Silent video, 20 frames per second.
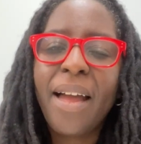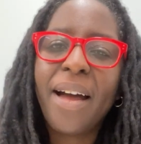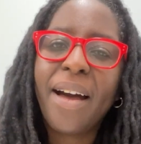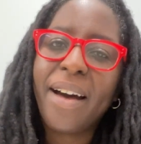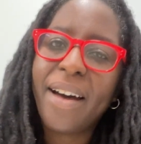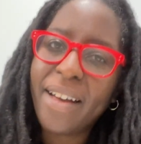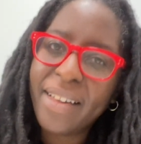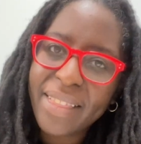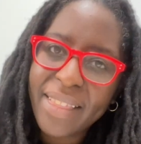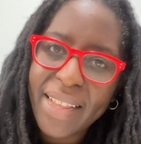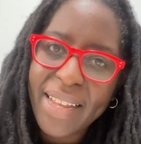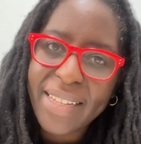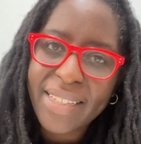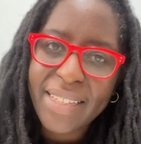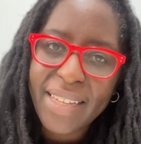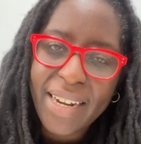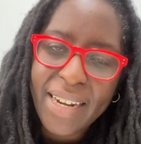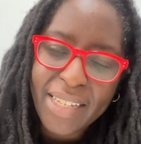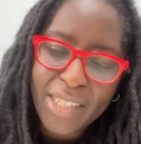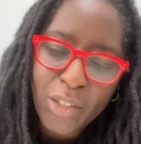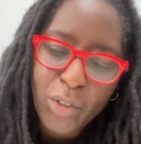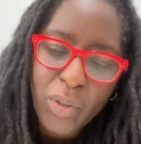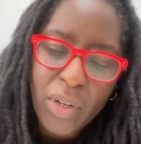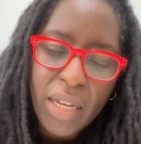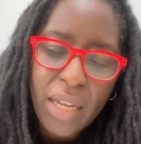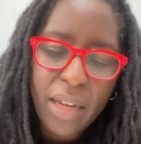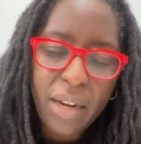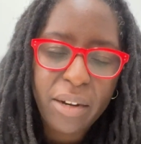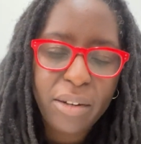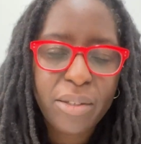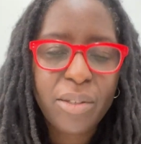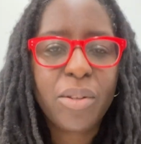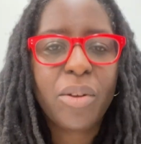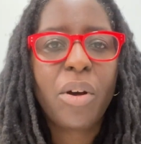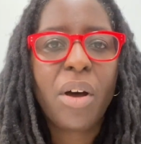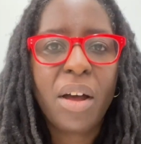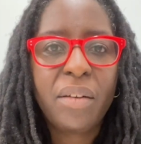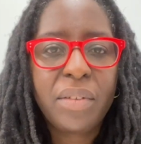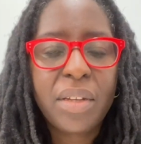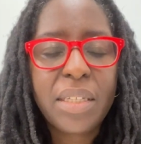it is gray hair. So
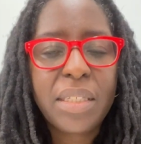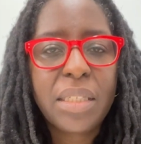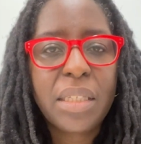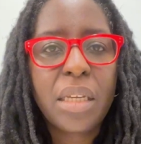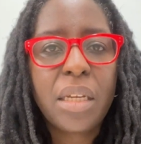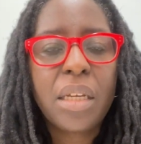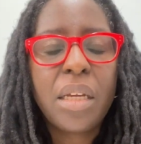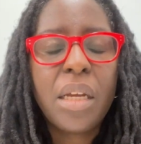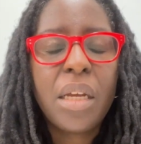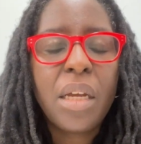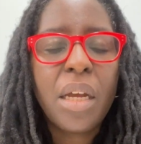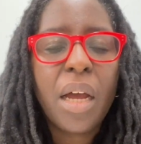obviously,